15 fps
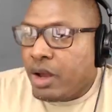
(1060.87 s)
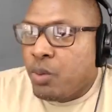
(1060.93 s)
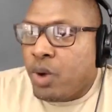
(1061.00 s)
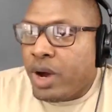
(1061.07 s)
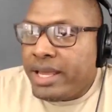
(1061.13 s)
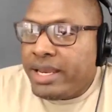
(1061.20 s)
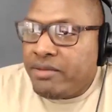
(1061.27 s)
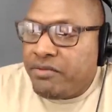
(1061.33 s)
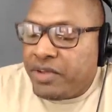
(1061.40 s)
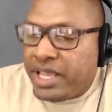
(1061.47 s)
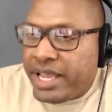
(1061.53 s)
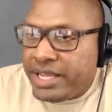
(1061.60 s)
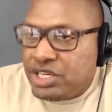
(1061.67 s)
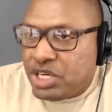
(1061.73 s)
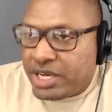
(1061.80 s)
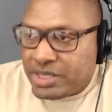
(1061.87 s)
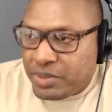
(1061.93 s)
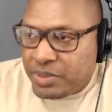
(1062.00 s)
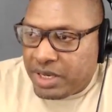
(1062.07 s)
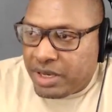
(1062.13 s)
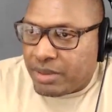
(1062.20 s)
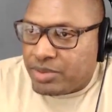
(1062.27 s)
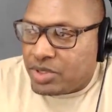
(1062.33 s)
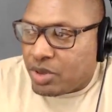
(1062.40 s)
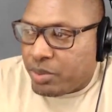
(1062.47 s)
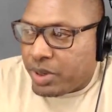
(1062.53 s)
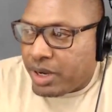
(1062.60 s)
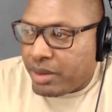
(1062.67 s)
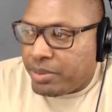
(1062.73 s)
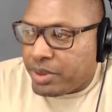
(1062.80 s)
Why did VHS become so
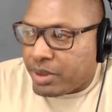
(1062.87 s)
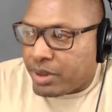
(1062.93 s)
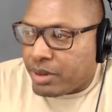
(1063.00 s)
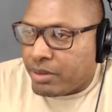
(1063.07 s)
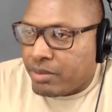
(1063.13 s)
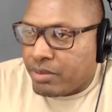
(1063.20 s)
popular?